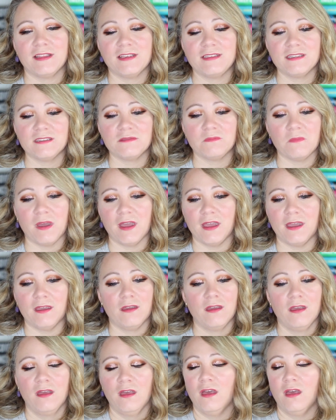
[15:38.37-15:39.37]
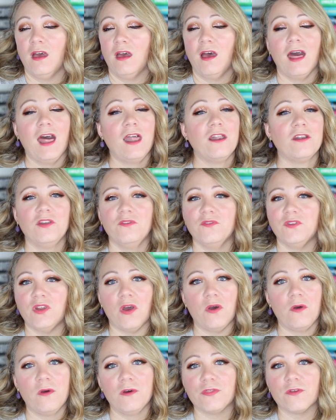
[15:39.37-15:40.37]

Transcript: This is my, I don't even know,